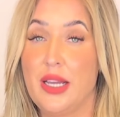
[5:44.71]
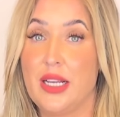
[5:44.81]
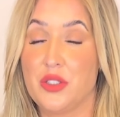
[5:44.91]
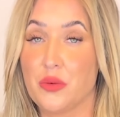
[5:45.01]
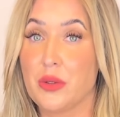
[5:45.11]

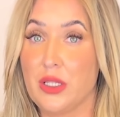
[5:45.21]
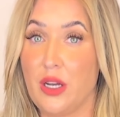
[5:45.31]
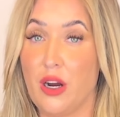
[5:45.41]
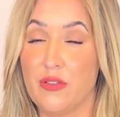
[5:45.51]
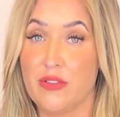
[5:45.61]
it's really
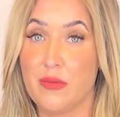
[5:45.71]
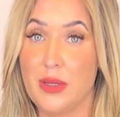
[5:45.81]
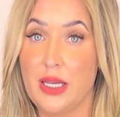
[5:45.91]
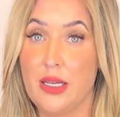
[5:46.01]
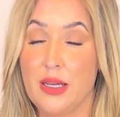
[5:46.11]
hard for
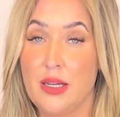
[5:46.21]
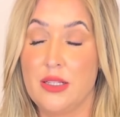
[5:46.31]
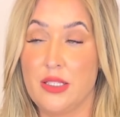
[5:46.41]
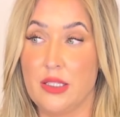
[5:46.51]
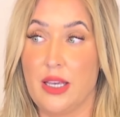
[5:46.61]
me
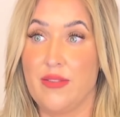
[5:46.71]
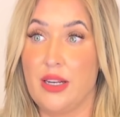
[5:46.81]
to give